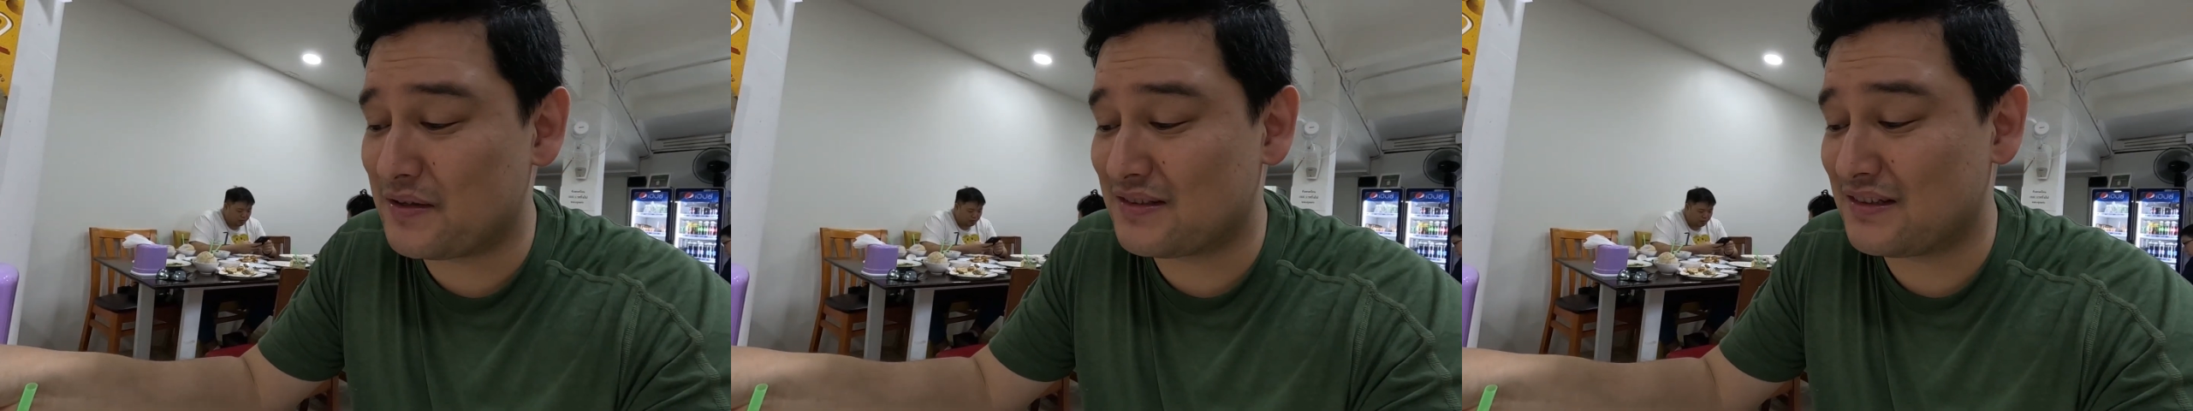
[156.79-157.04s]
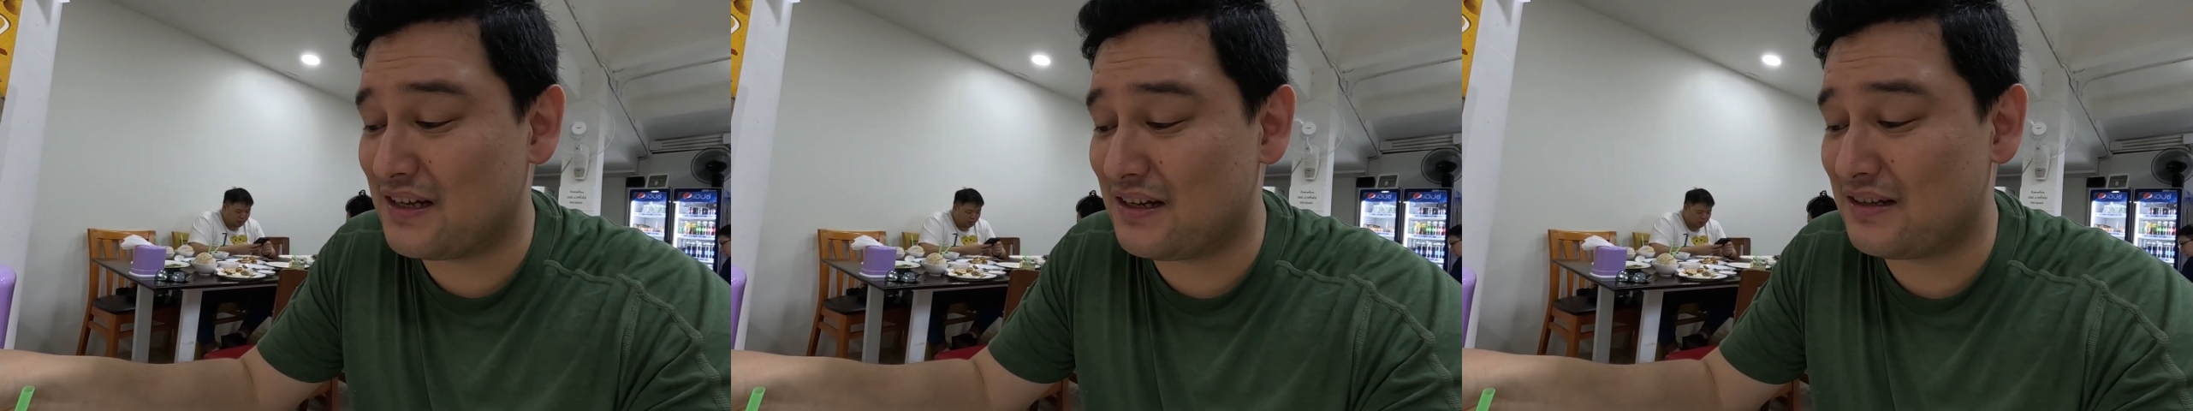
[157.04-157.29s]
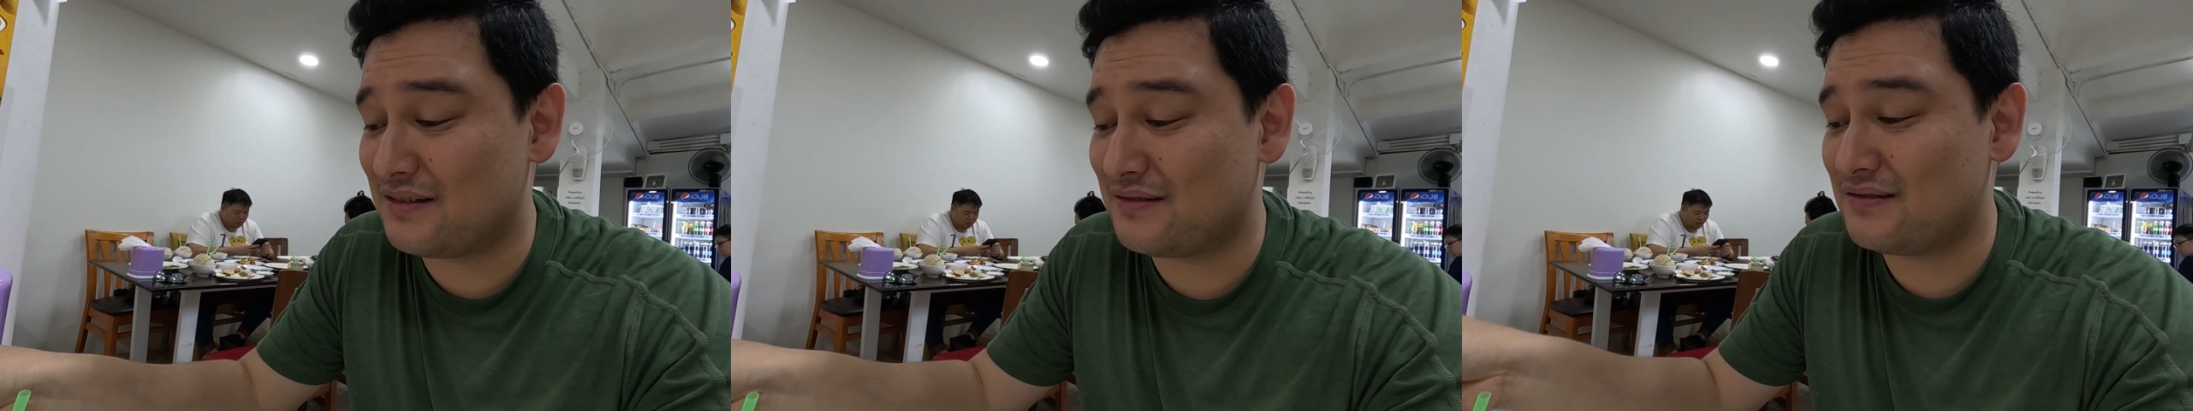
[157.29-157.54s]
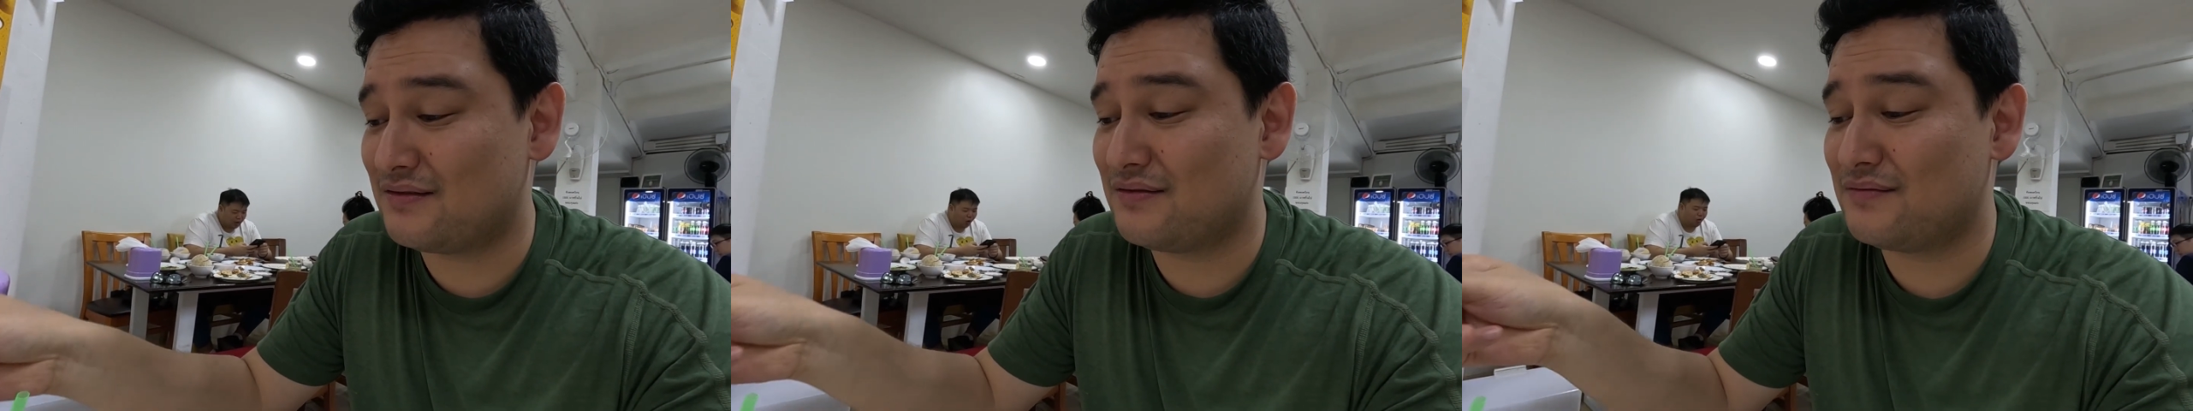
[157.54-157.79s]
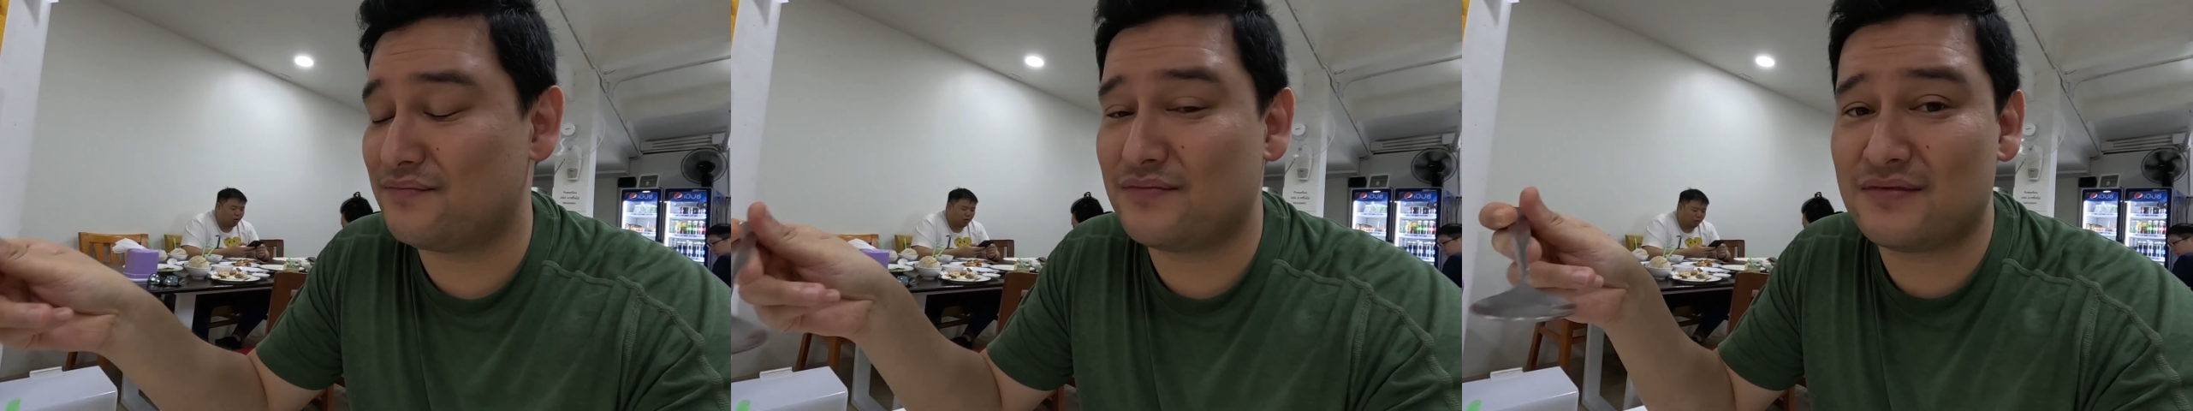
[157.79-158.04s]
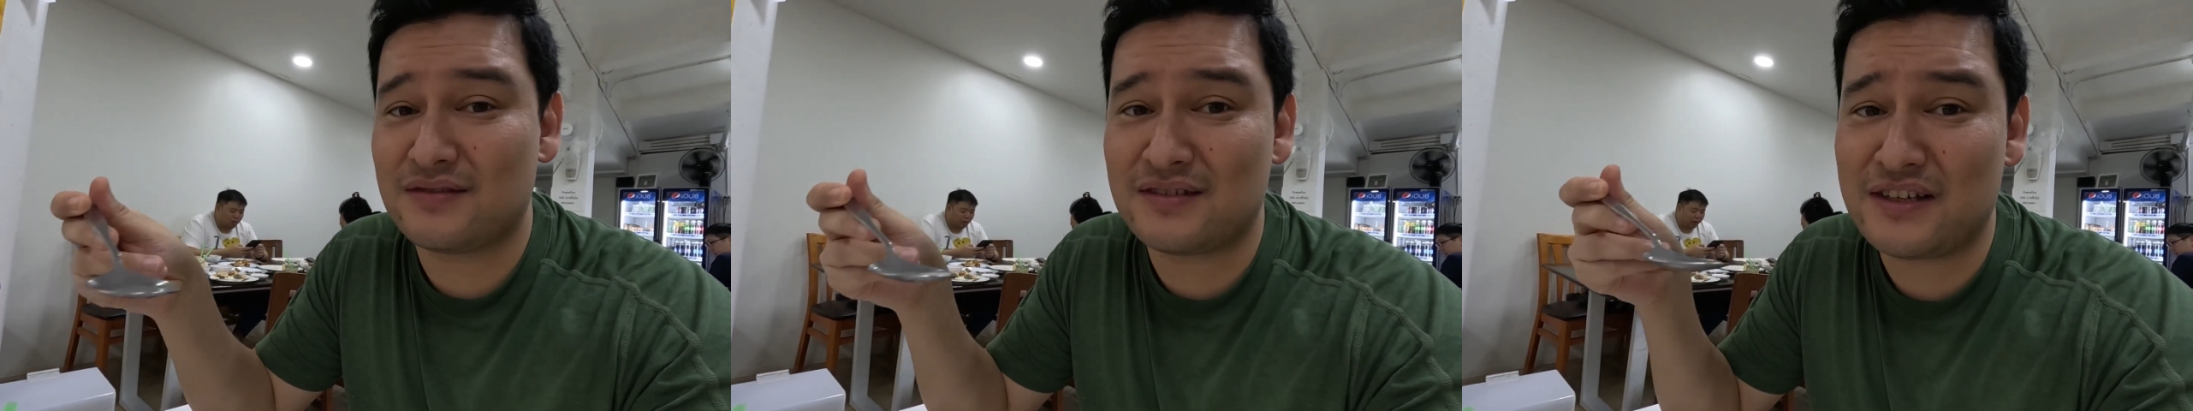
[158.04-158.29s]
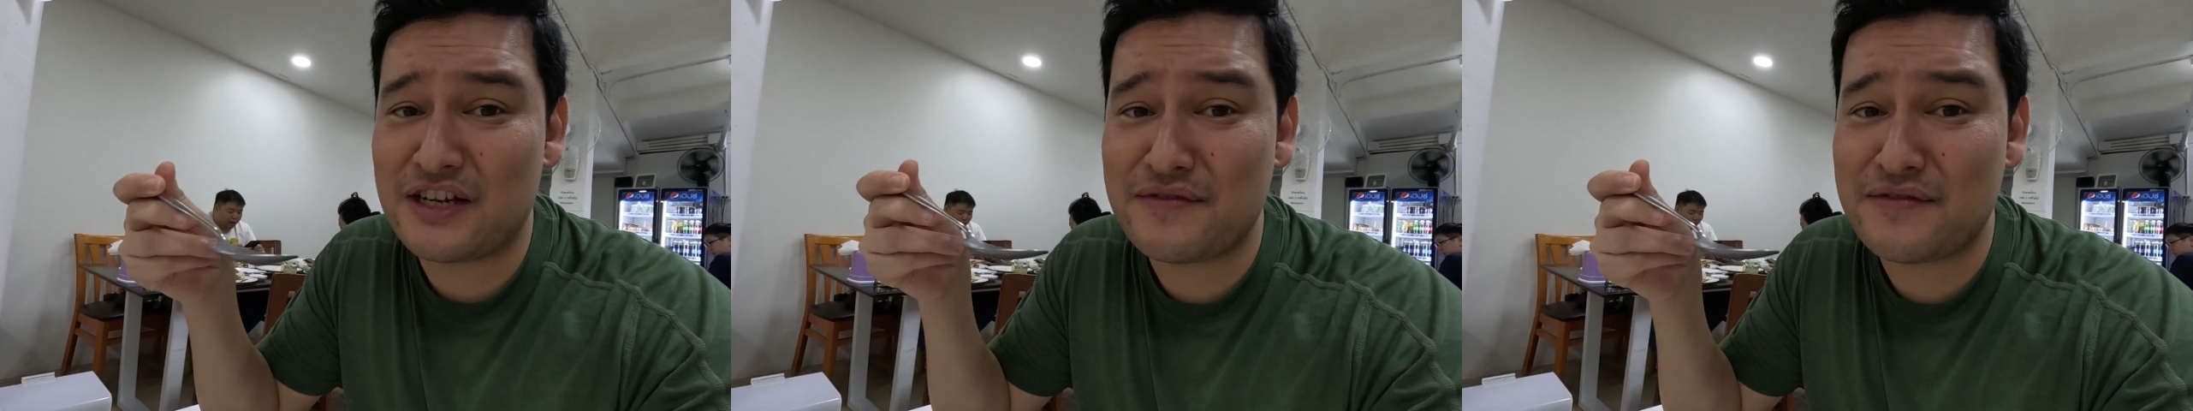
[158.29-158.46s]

It's not